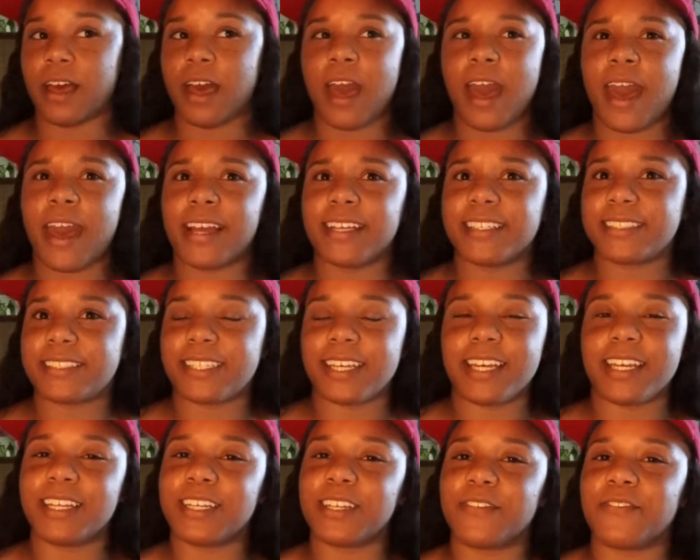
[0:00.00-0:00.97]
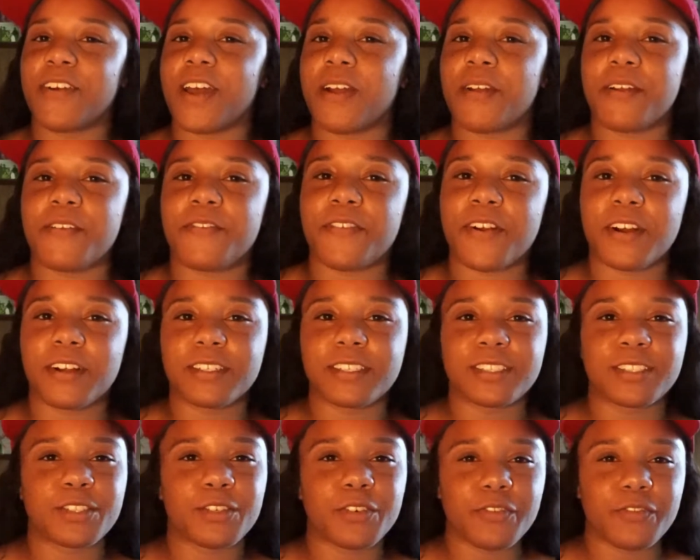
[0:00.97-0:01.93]
he seen the very
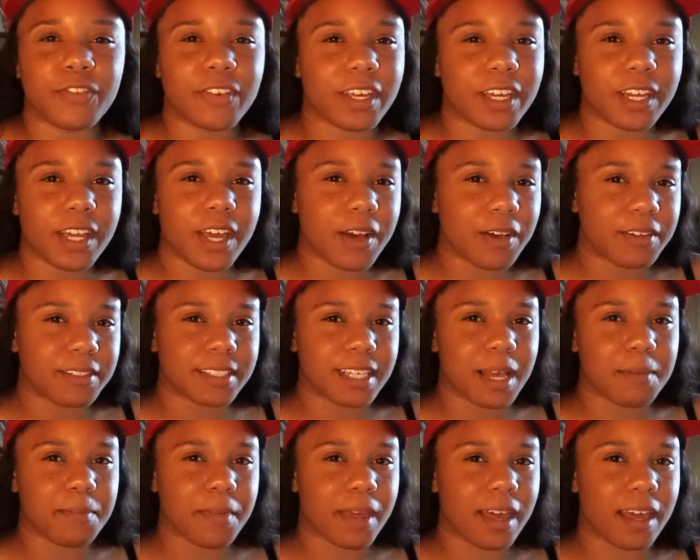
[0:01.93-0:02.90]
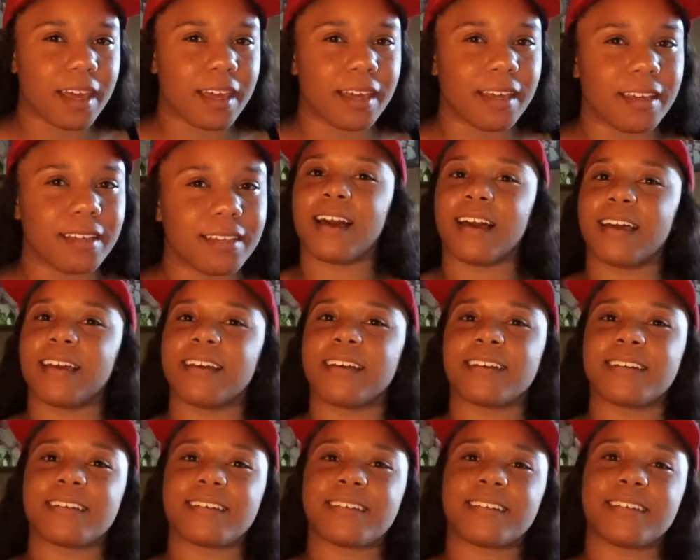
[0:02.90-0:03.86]
first 2 videos I made. Like,
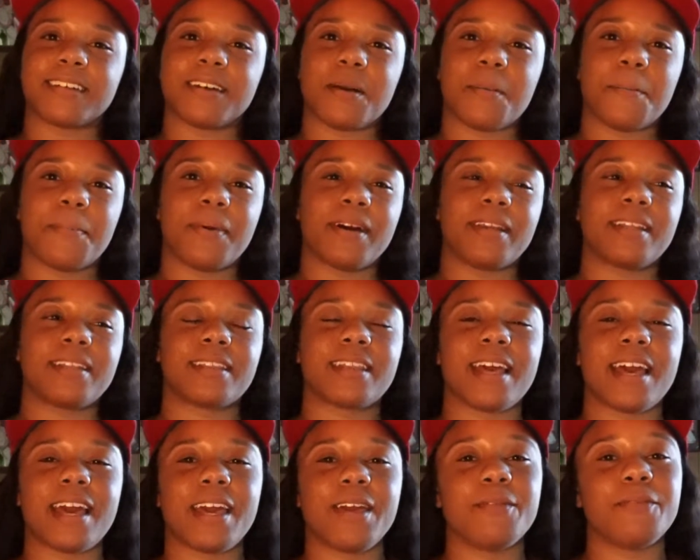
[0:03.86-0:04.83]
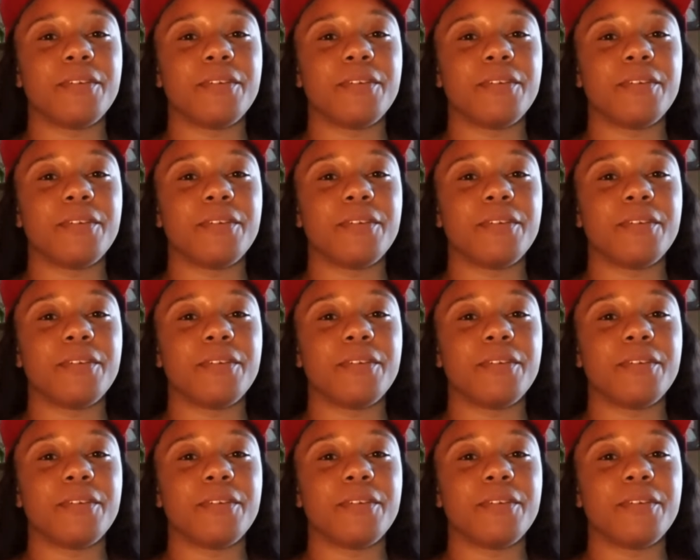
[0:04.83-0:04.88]
but the thing